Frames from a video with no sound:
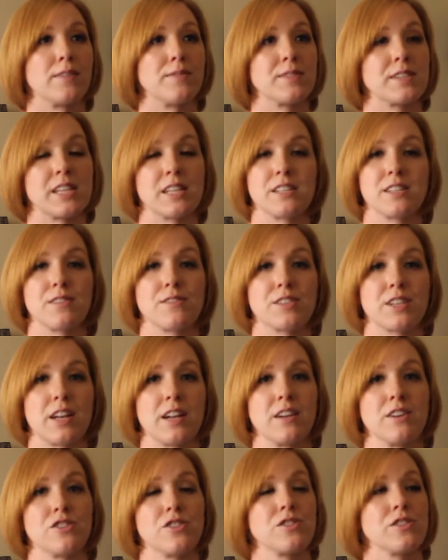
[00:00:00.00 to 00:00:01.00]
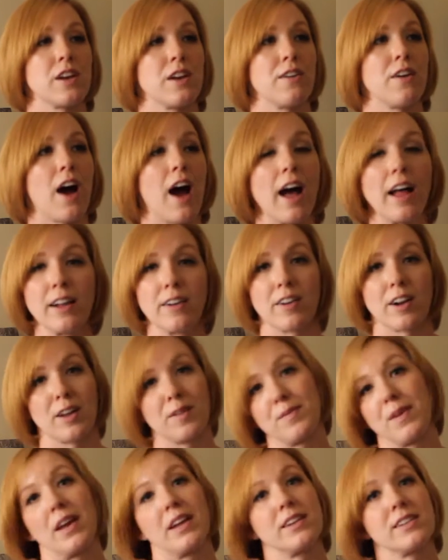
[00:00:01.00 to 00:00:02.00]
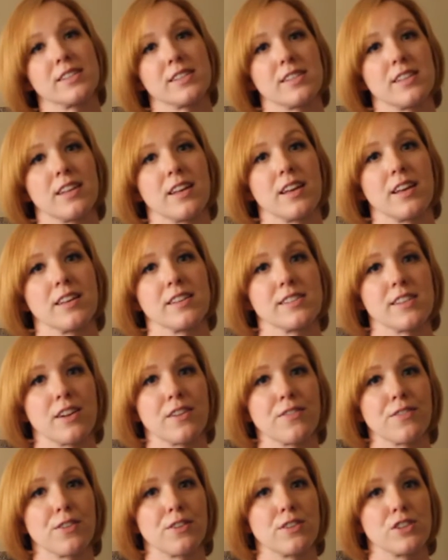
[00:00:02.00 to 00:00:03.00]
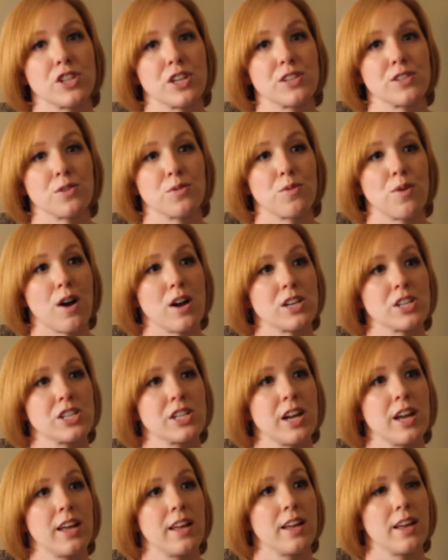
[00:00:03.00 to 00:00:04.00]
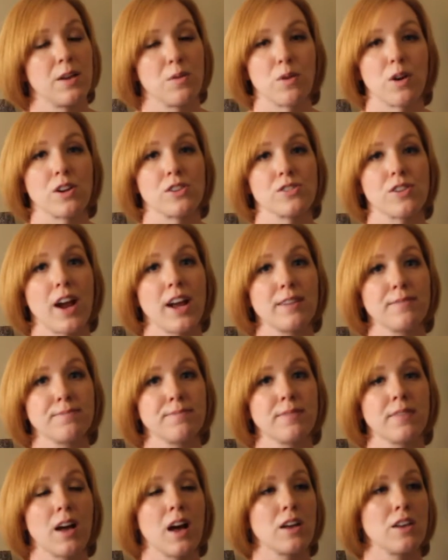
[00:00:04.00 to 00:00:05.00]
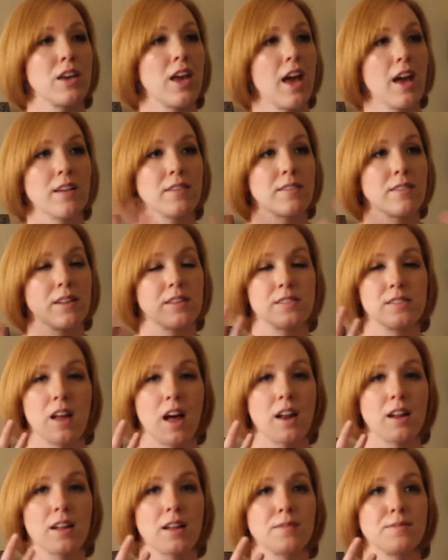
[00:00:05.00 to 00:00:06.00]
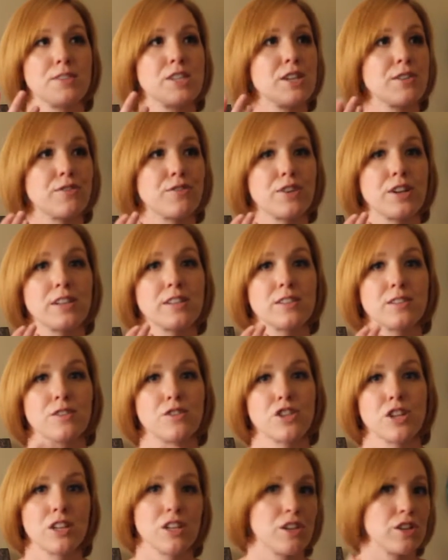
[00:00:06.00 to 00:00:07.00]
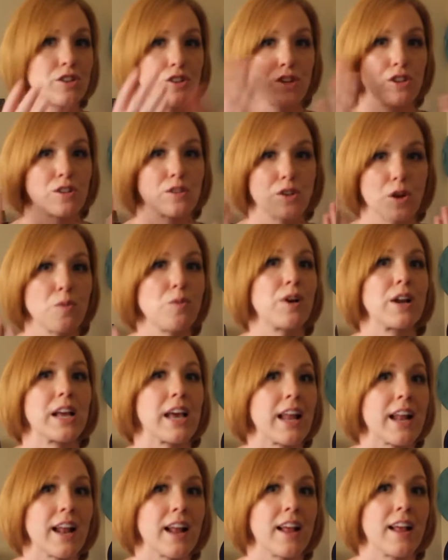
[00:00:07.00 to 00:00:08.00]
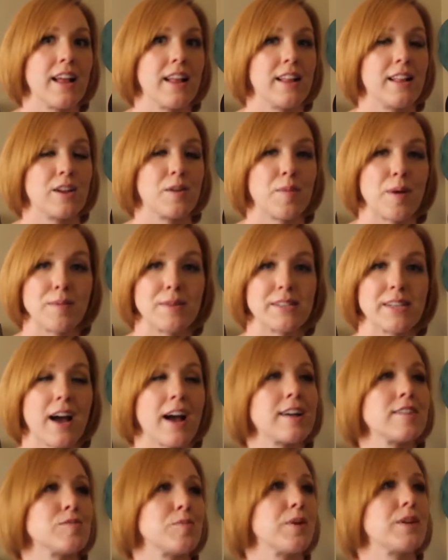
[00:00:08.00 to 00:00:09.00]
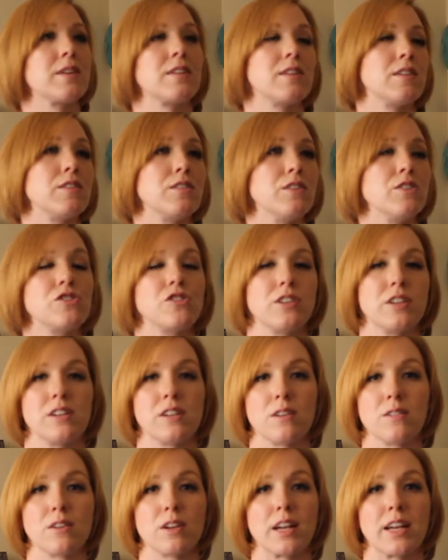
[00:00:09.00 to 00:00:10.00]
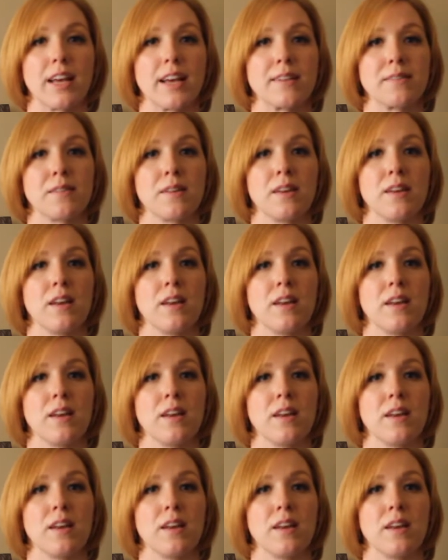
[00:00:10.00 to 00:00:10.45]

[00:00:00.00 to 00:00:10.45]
sensitive skin issues, I highly recommend the Cetaphil Gentle Wash. It works great. It's not a tear-free solution. You just don't want to get it in your baby's eyes, but you usually don't want to get